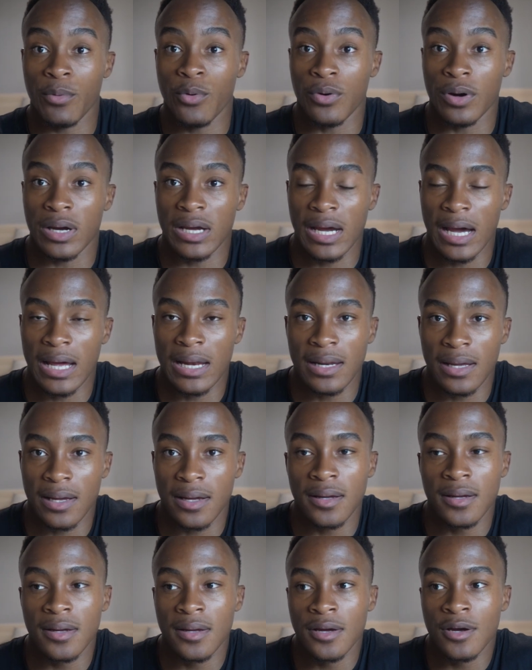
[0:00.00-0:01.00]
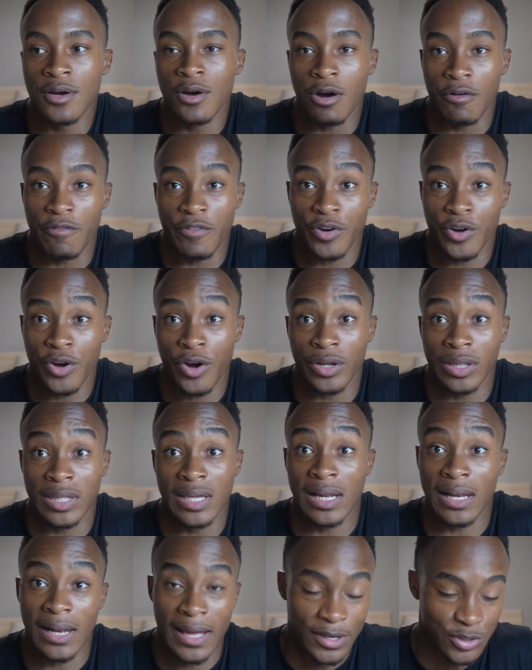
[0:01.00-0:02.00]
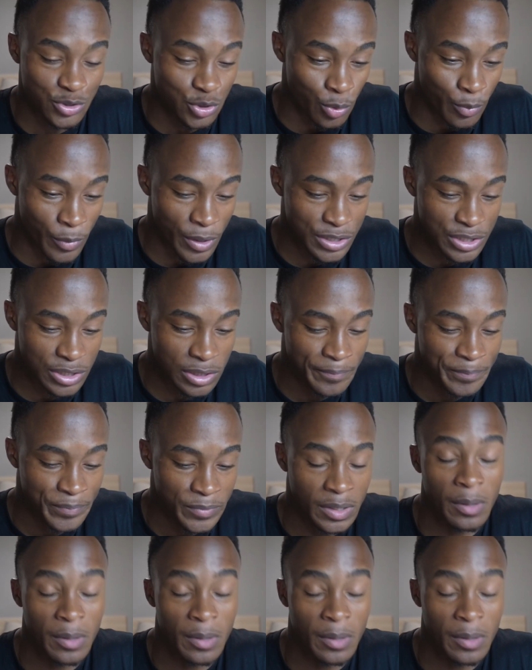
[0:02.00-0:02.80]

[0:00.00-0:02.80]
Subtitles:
or a color of a car that I like so much.